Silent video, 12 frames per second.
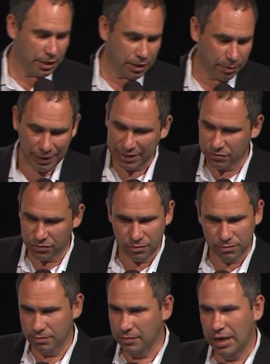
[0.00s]
but
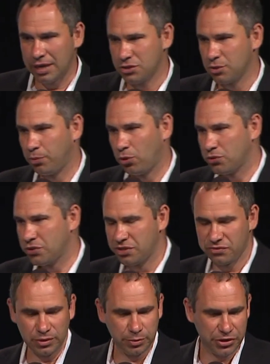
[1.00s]
I suppose
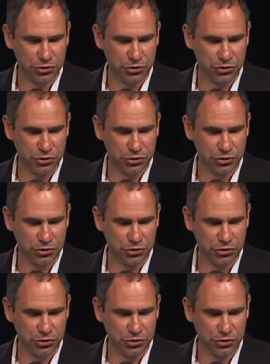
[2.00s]
it will be